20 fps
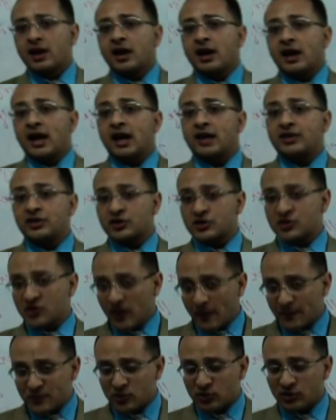as a
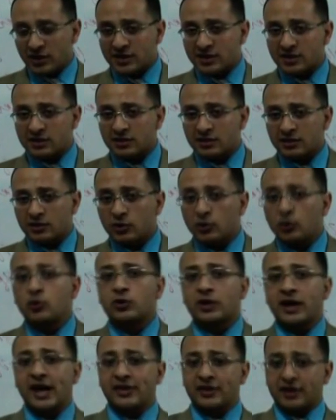receptionist or
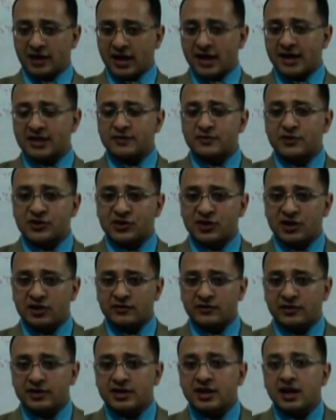as a customer
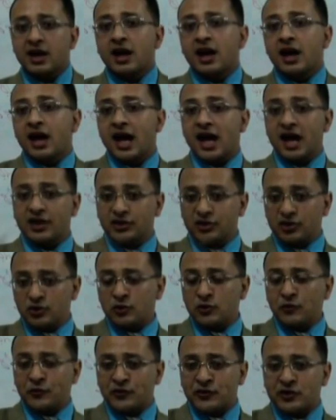service. And
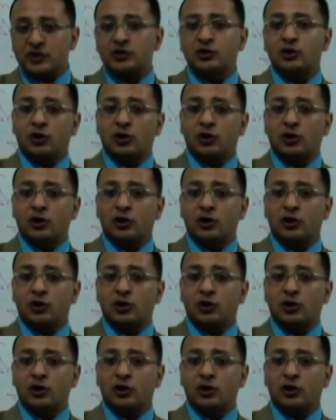your friend